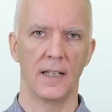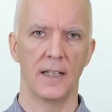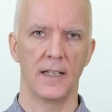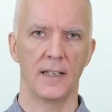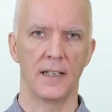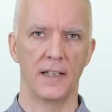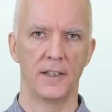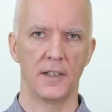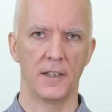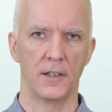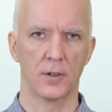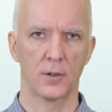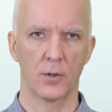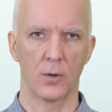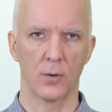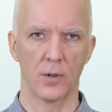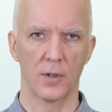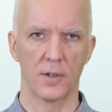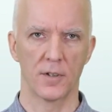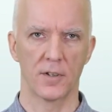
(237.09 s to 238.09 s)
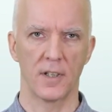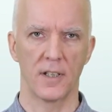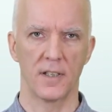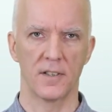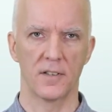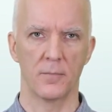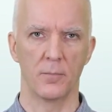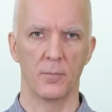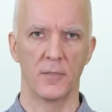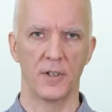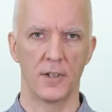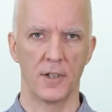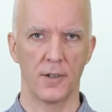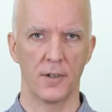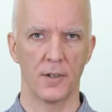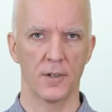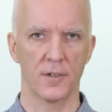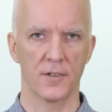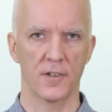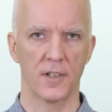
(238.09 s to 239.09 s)
An ideal course has
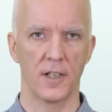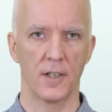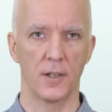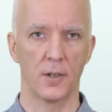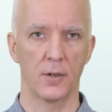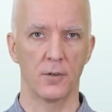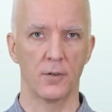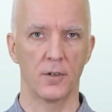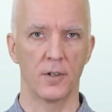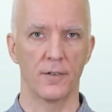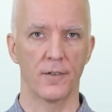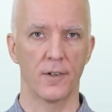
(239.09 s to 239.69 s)
materials that include a